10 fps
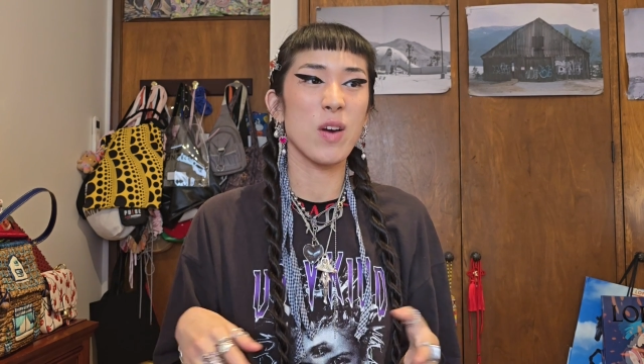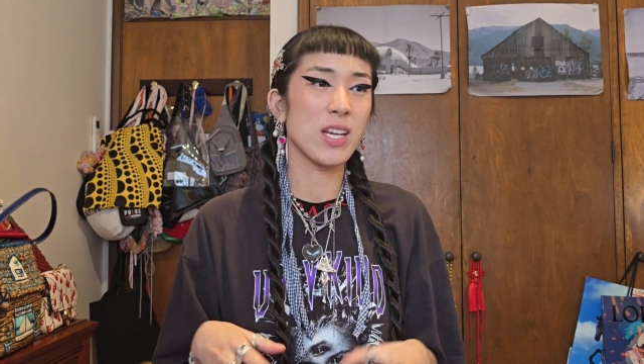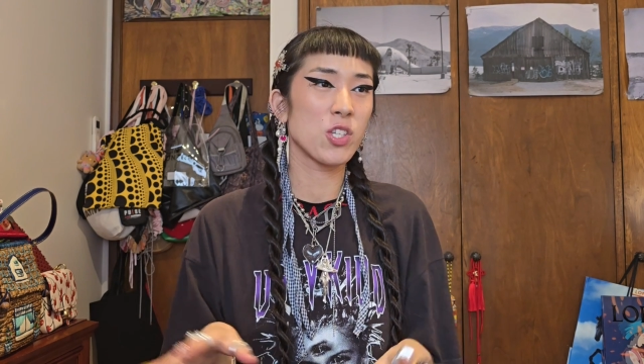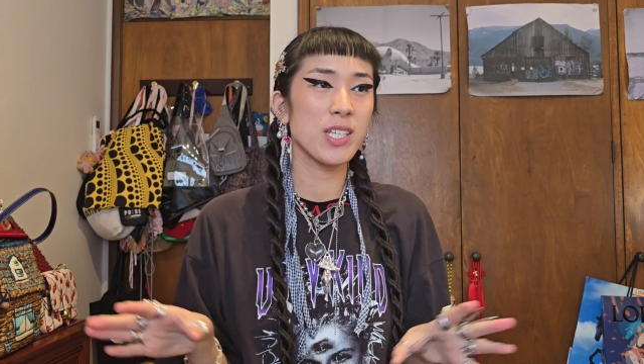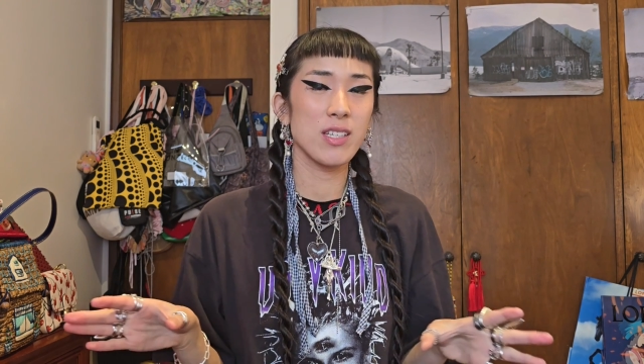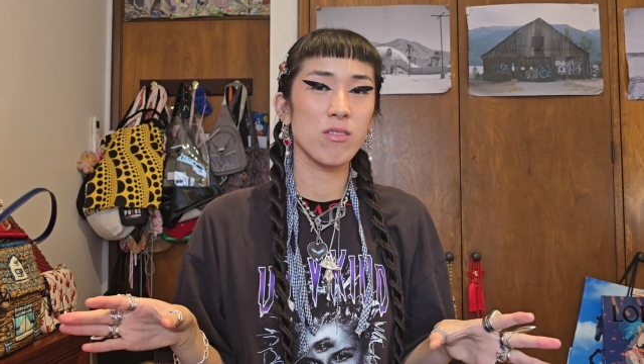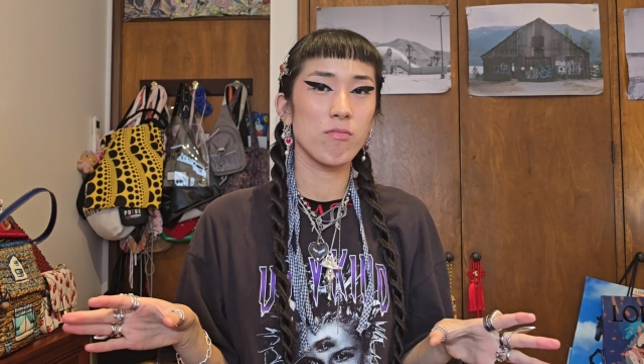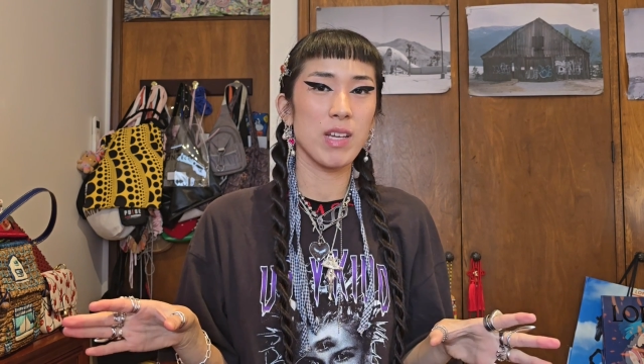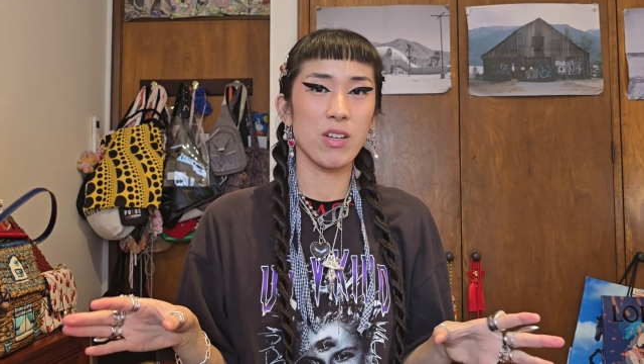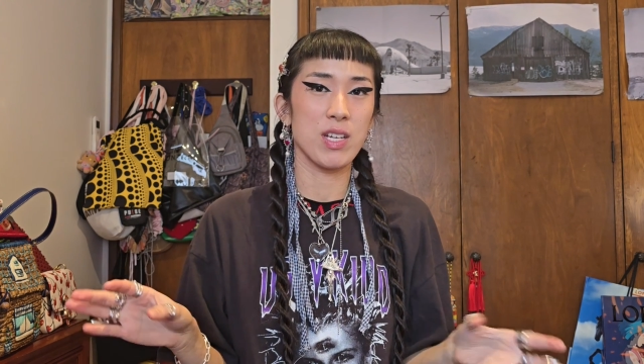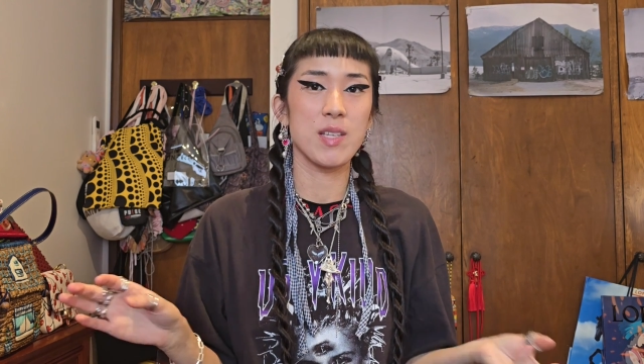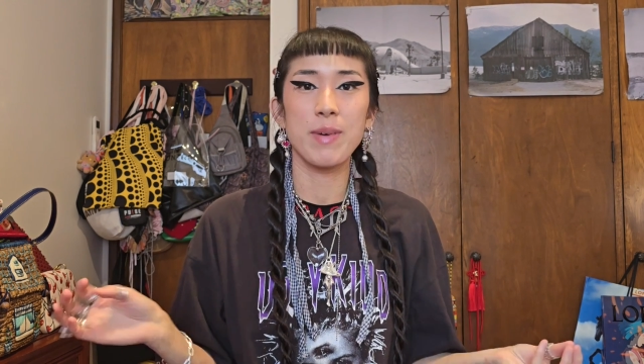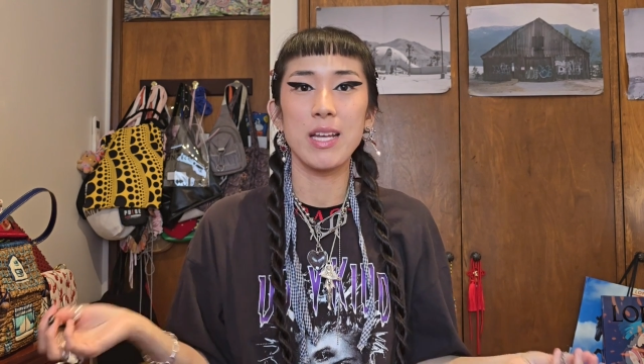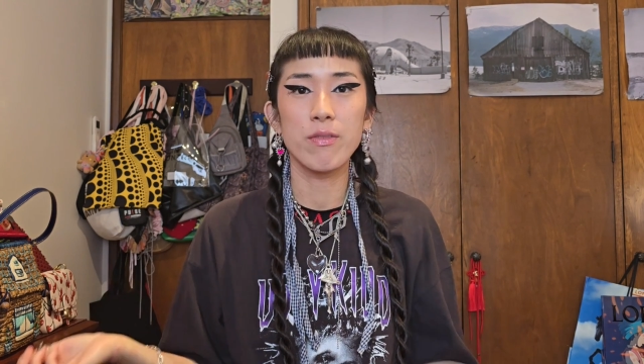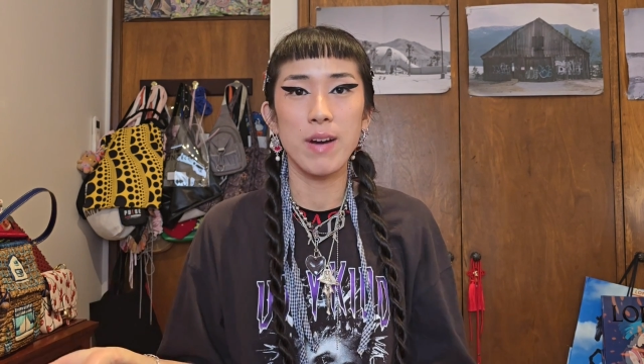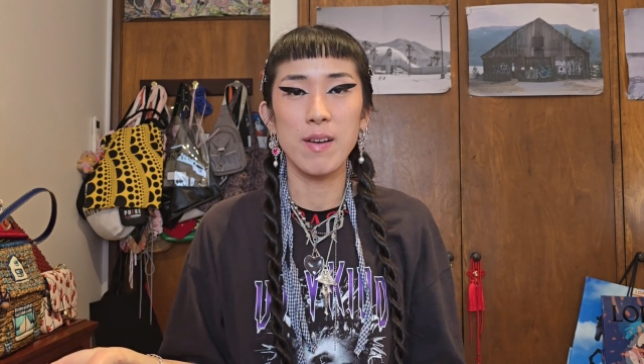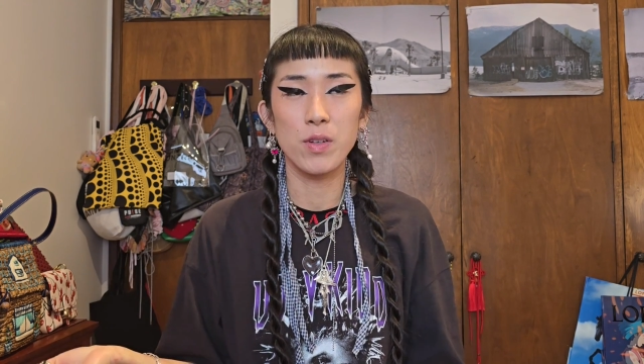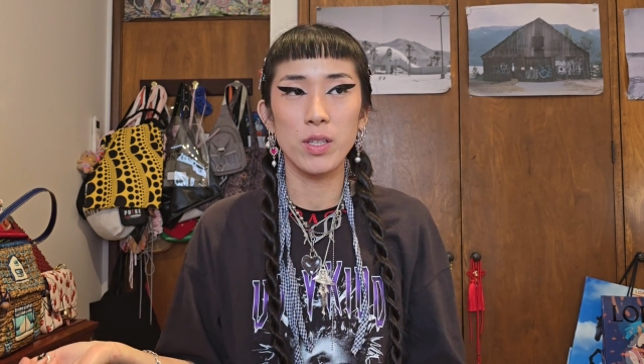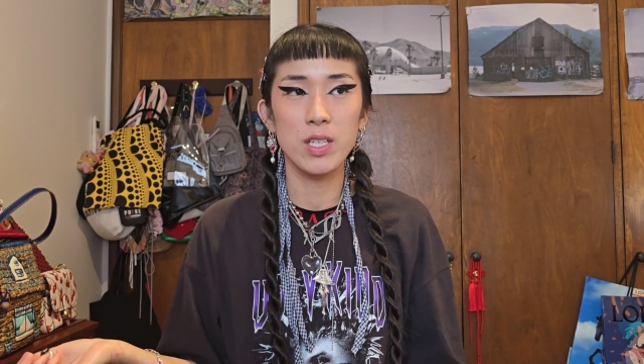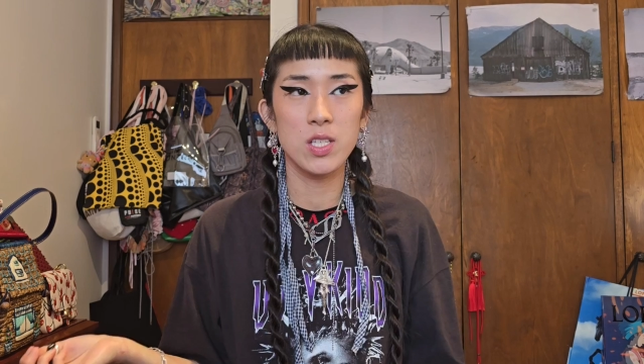So I usually increase it by like
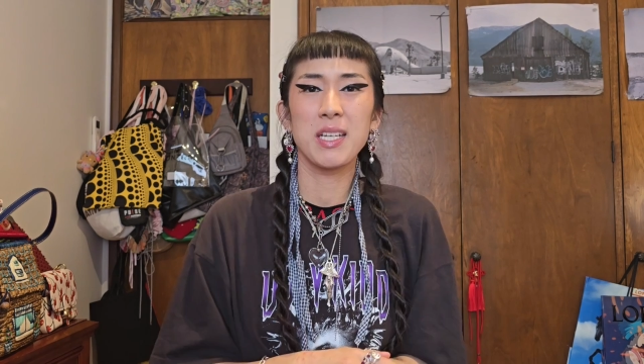$5